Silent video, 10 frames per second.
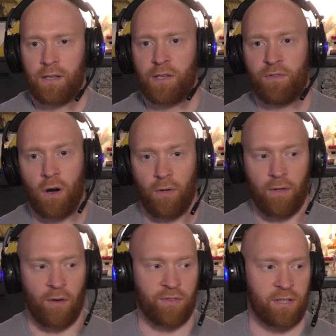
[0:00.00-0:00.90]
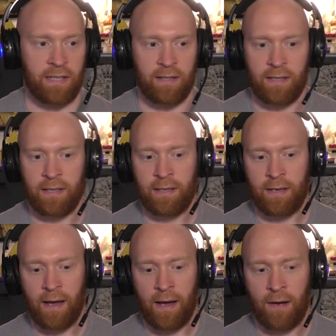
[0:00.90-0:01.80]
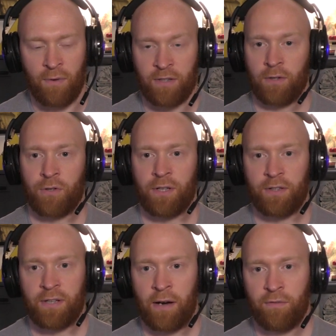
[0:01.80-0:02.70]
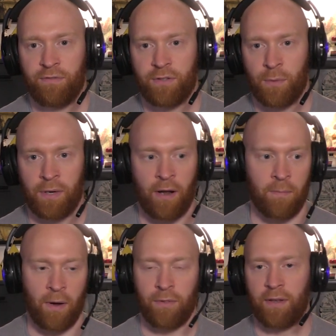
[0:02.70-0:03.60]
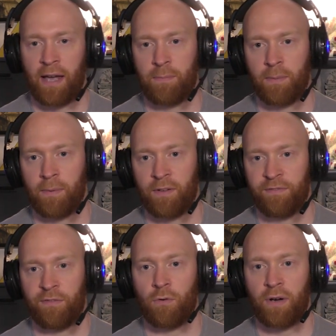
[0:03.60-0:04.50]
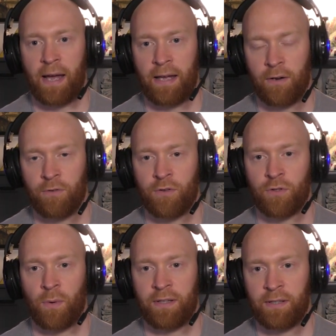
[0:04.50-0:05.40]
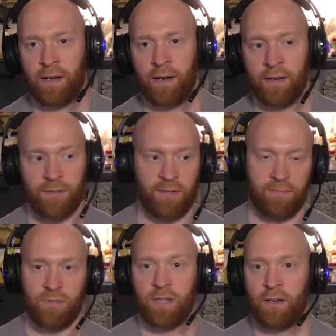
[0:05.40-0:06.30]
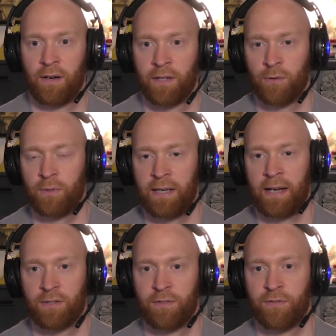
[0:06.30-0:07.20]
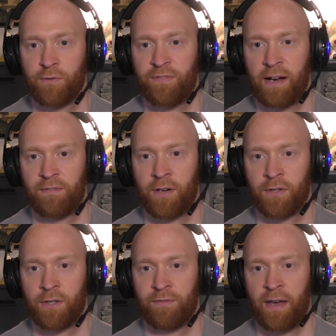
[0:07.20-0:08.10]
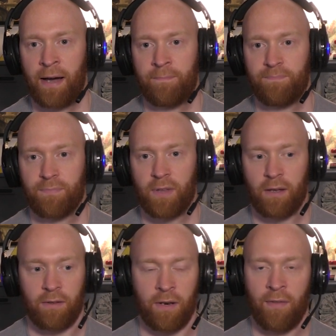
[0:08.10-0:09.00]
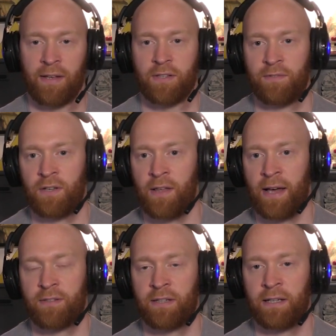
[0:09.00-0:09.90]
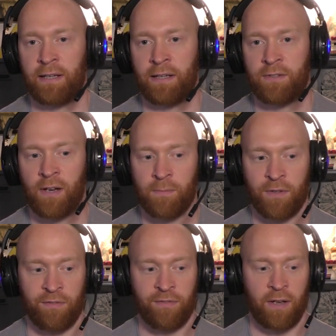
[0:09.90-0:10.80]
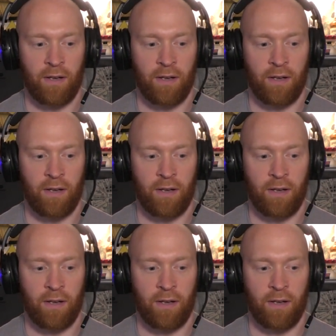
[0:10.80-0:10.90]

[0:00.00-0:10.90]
You've got, obviously, the resolution itself, so we know both are capable of 4K, 120 hertz. C9 currently has the full-fat version of that. That's giving you that ceiling in terms of